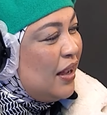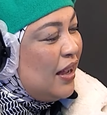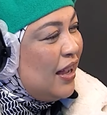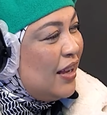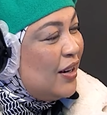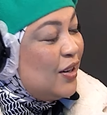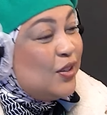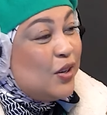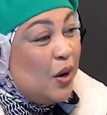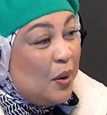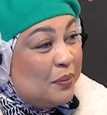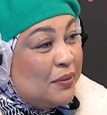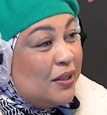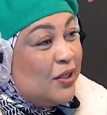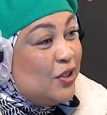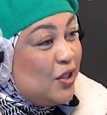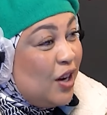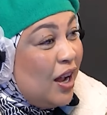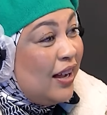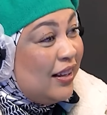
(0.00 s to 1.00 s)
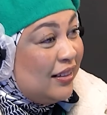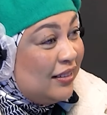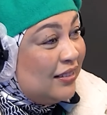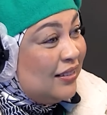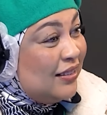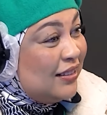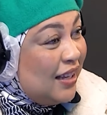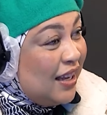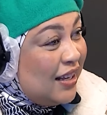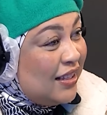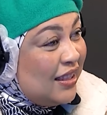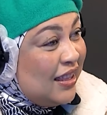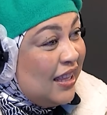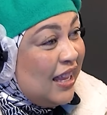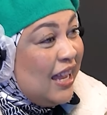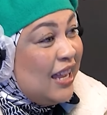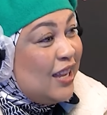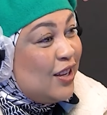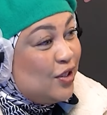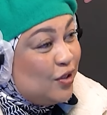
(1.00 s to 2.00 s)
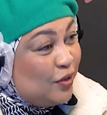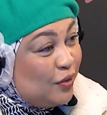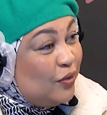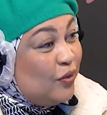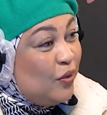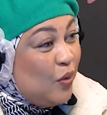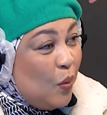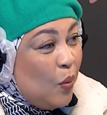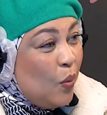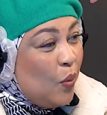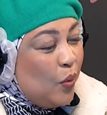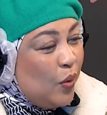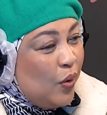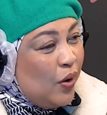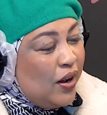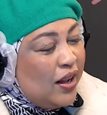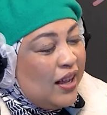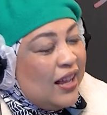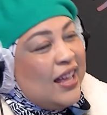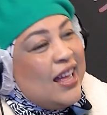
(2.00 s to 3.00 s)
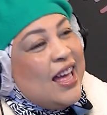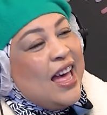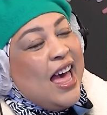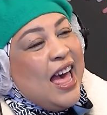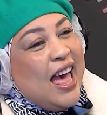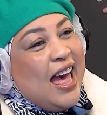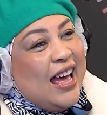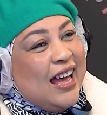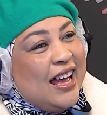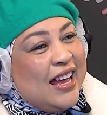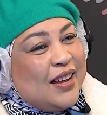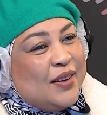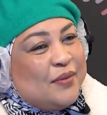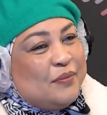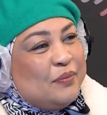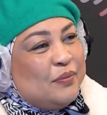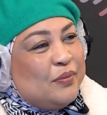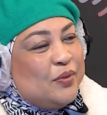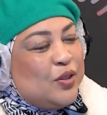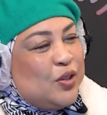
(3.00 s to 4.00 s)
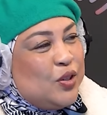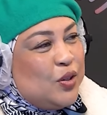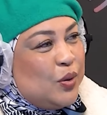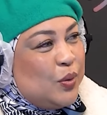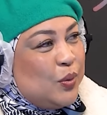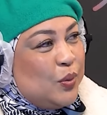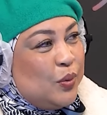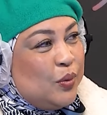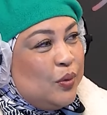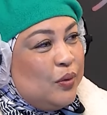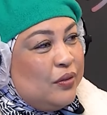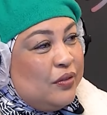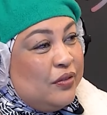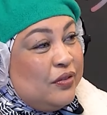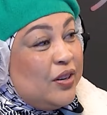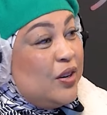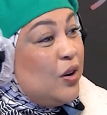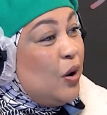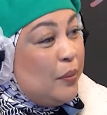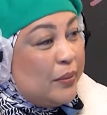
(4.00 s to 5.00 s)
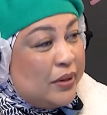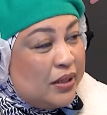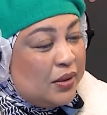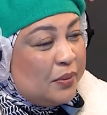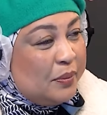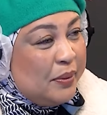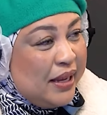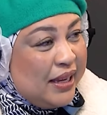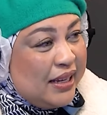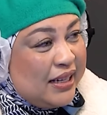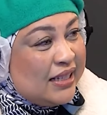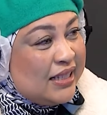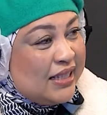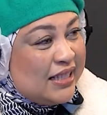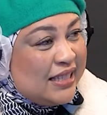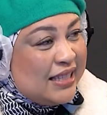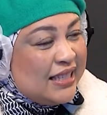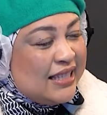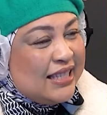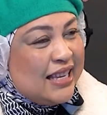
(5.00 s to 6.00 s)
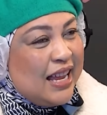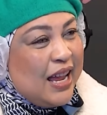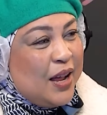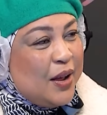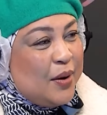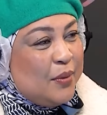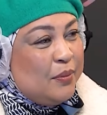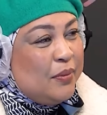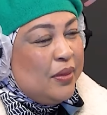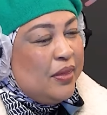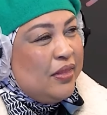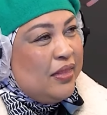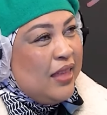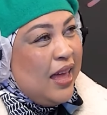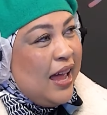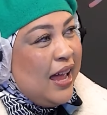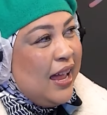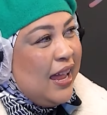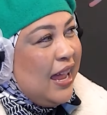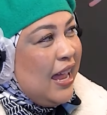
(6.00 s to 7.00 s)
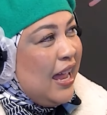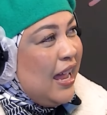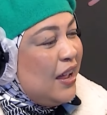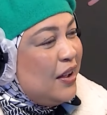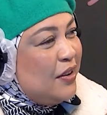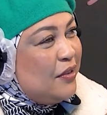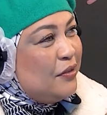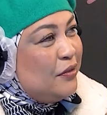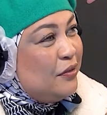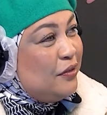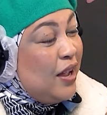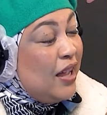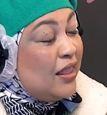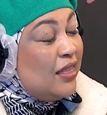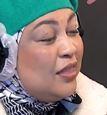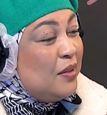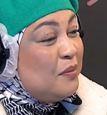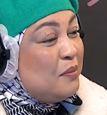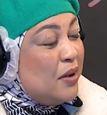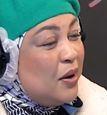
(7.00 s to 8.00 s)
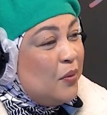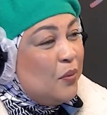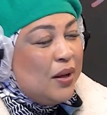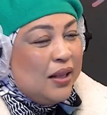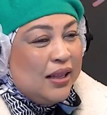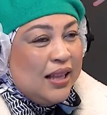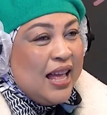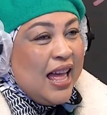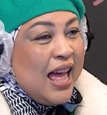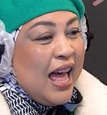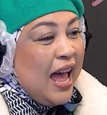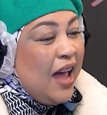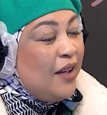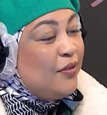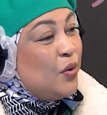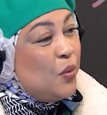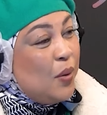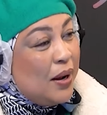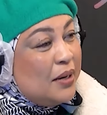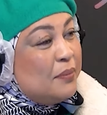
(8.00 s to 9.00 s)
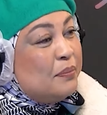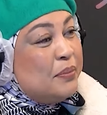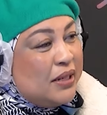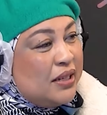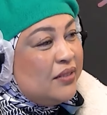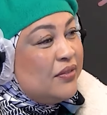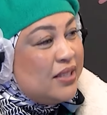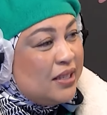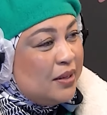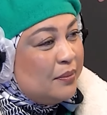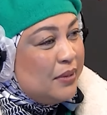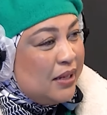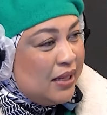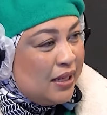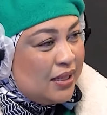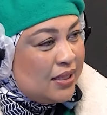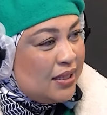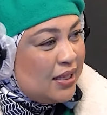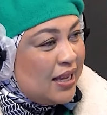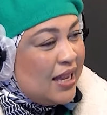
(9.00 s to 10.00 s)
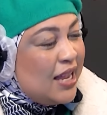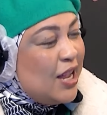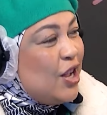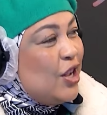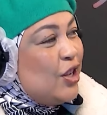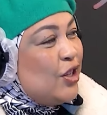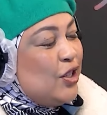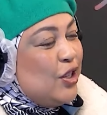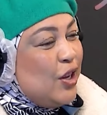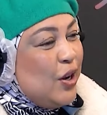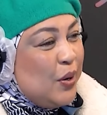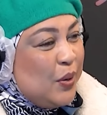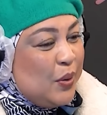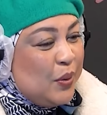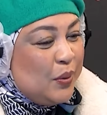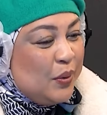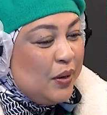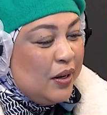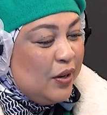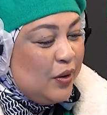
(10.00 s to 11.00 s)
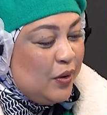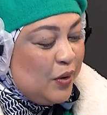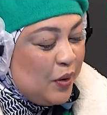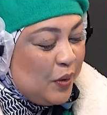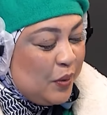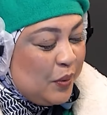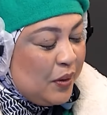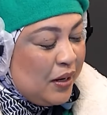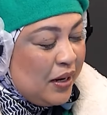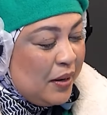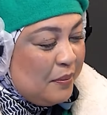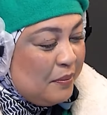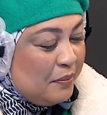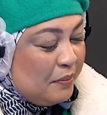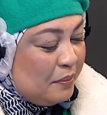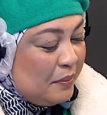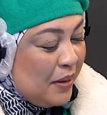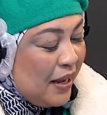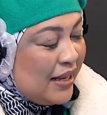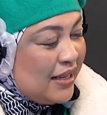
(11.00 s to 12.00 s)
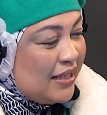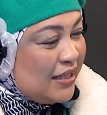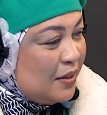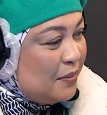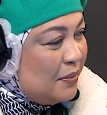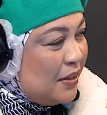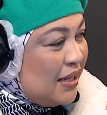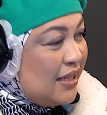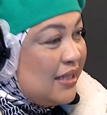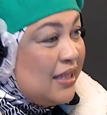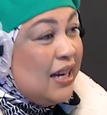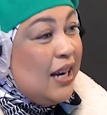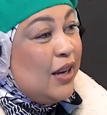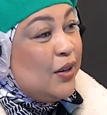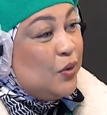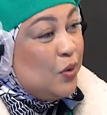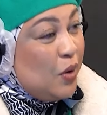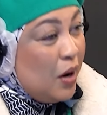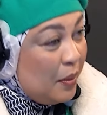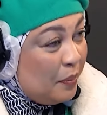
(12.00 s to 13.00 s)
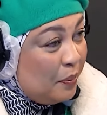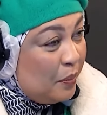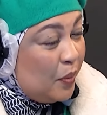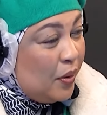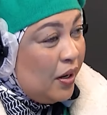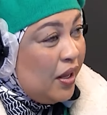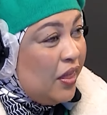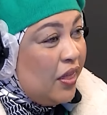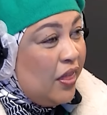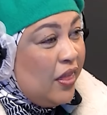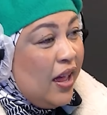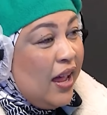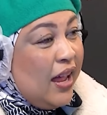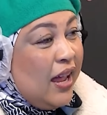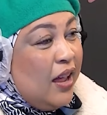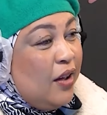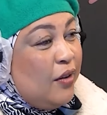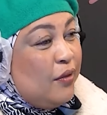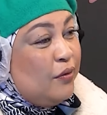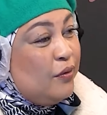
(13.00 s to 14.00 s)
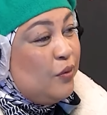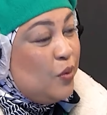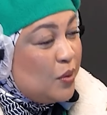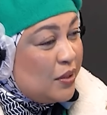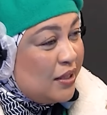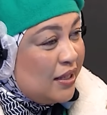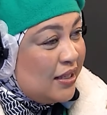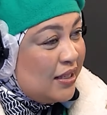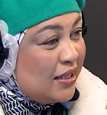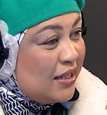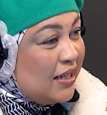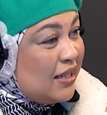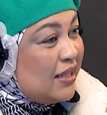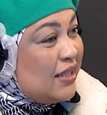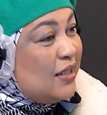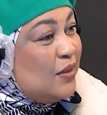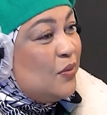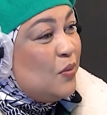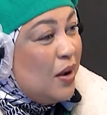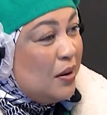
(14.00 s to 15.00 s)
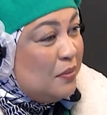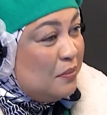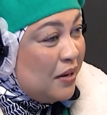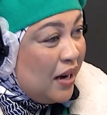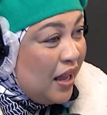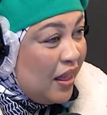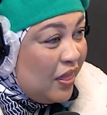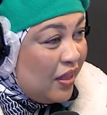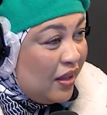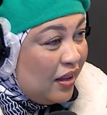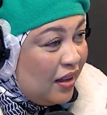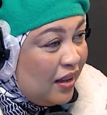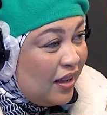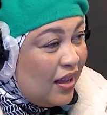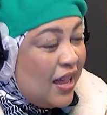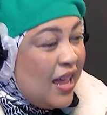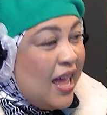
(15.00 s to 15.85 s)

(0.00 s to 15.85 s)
adopted child at the age of 4. To phenomenal parents. I have quite a bit of siblings. So, you know, my siblings that I grew up with, I have 4 sisters and 1 brother.